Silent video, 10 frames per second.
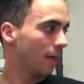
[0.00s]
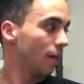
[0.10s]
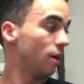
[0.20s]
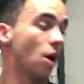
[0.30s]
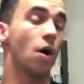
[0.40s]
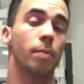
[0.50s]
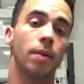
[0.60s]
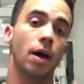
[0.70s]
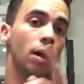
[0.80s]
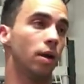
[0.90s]
No, I'm
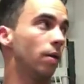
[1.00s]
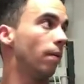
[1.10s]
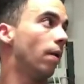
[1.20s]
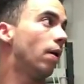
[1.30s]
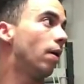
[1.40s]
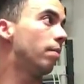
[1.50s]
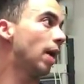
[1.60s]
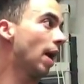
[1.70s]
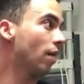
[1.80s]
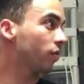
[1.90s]
not. I
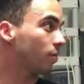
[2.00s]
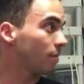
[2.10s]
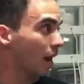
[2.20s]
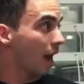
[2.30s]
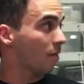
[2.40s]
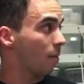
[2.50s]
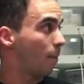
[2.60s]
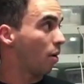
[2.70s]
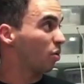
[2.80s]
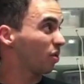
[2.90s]
have some that I haven't
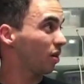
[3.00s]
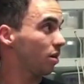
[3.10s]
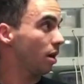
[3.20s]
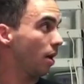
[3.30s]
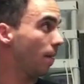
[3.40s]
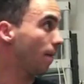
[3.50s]
posted yet.